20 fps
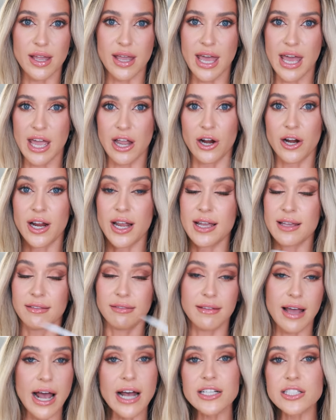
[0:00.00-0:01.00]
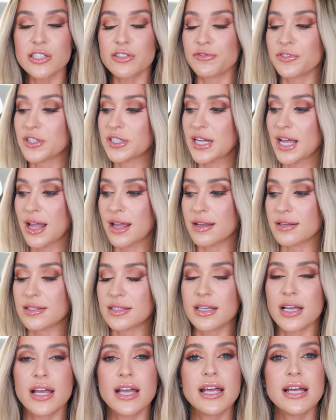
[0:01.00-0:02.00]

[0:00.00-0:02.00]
hair. It lasts for days.